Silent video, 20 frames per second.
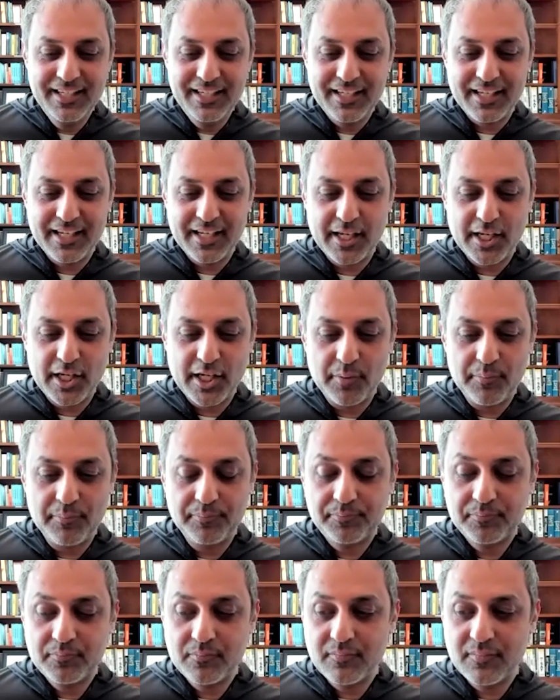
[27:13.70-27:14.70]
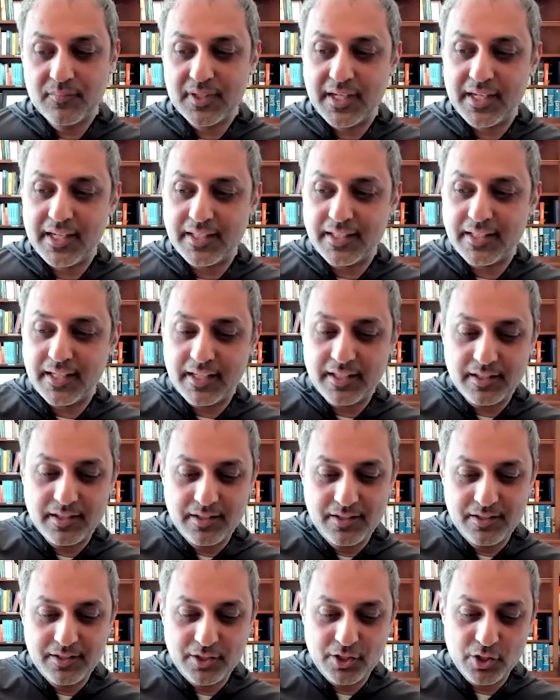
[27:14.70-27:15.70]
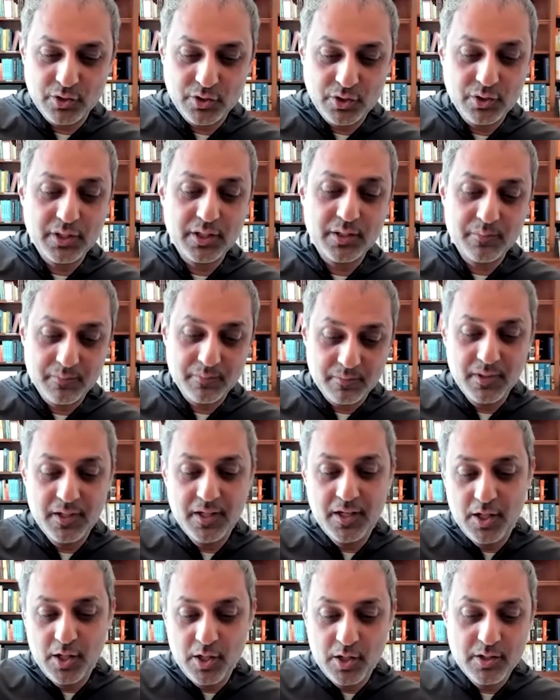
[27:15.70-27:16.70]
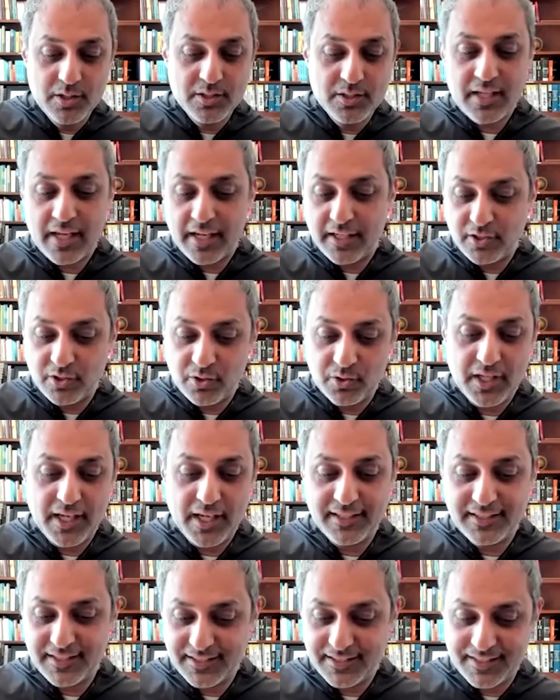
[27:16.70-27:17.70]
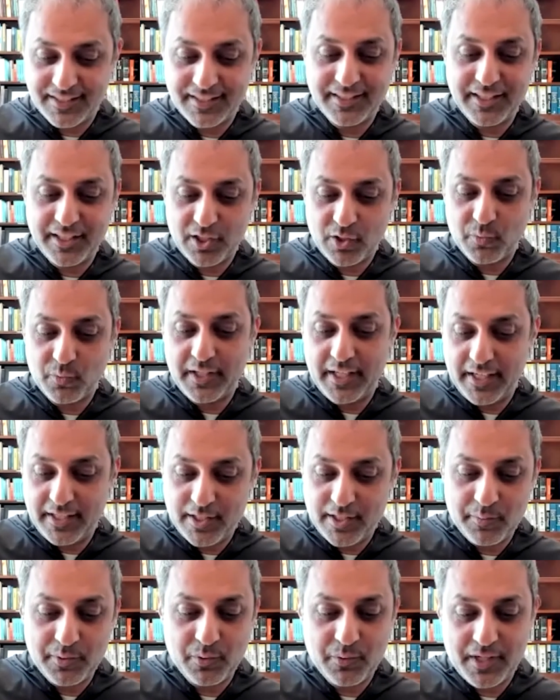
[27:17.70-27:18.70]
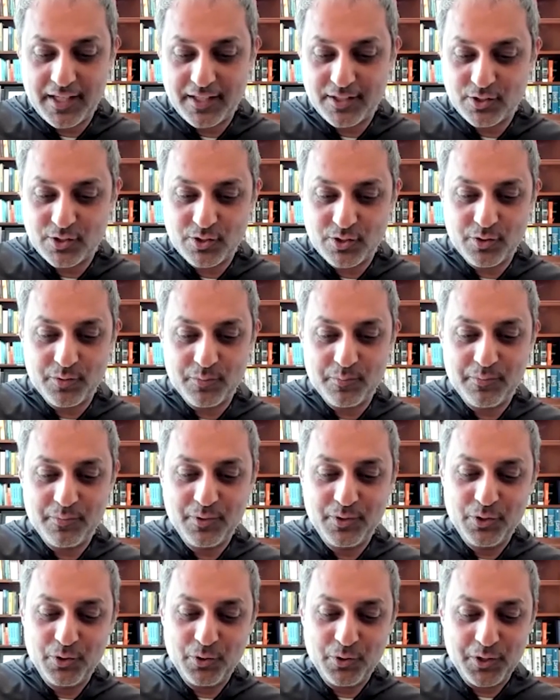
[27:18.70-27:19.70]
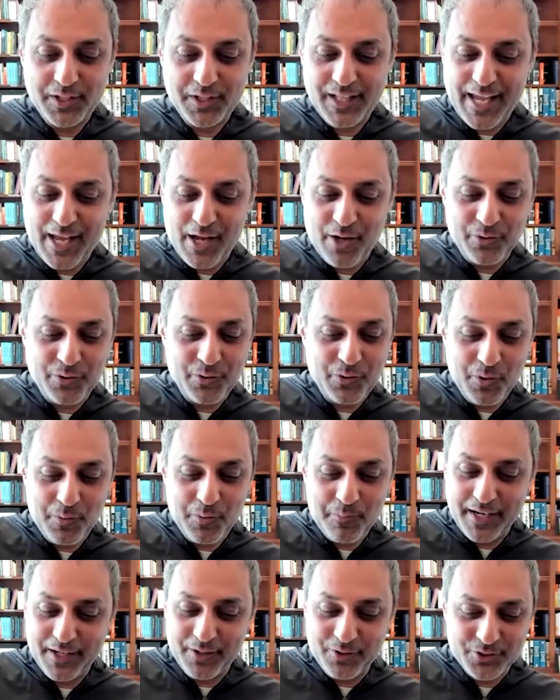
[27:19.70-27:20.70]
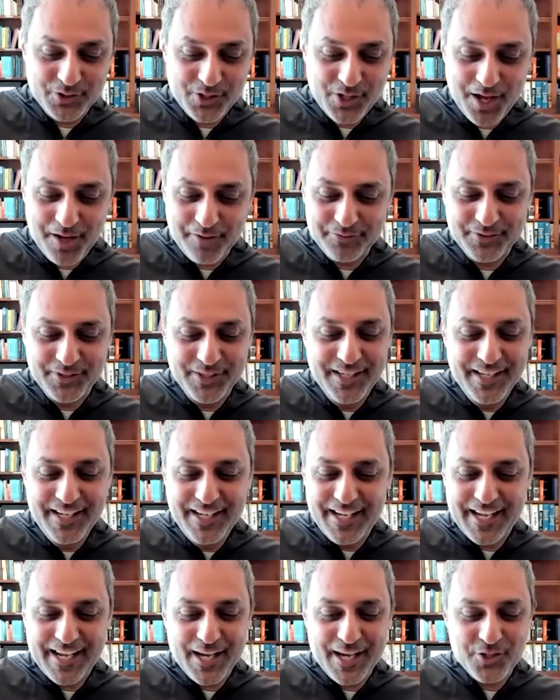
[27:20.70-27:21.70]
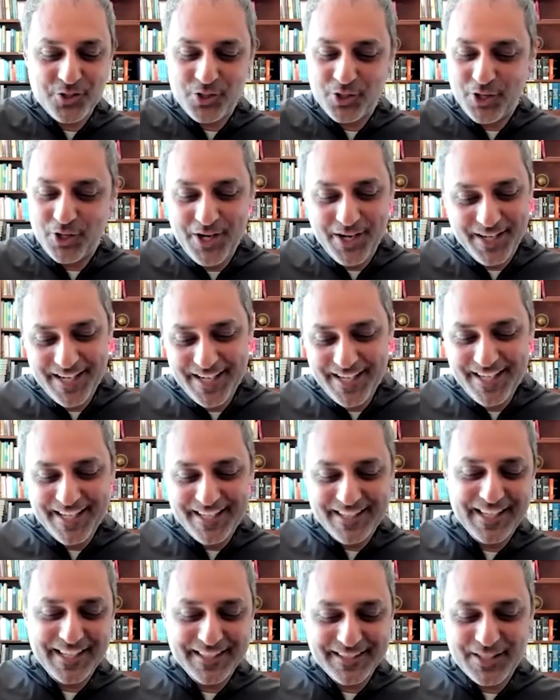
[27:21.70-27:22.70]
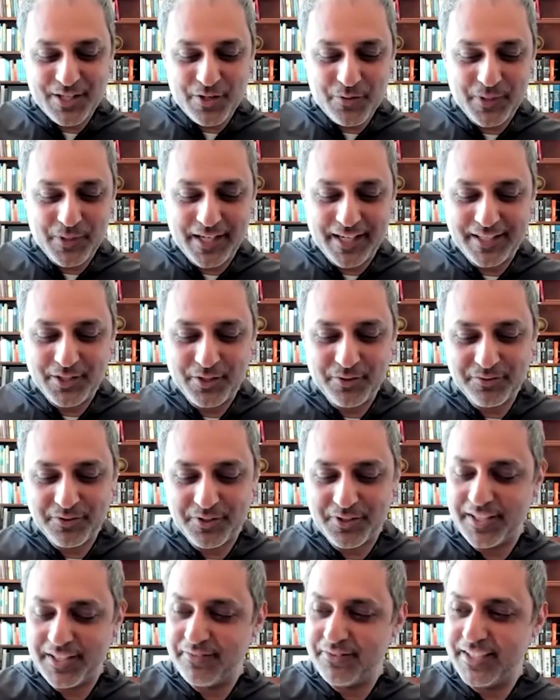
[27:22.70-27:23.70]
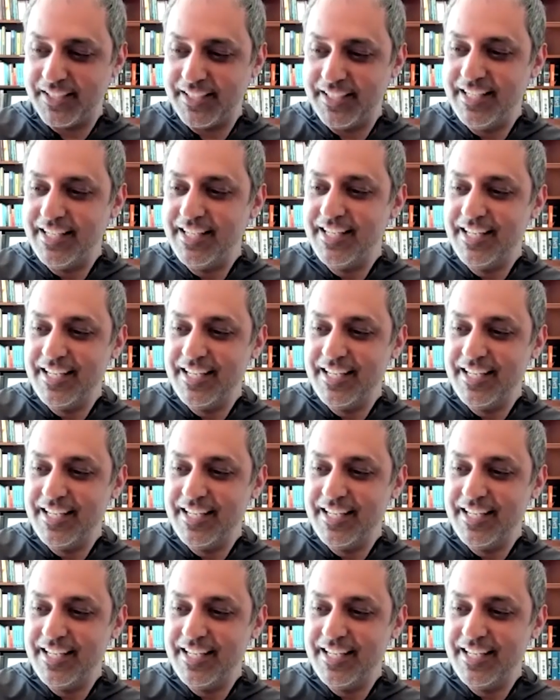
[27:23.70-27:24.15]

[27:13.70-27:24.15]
Um, and then, you can sign your licensing deal with AWS or Google Cloud or Microsoft Azure. That's not what I do for a living.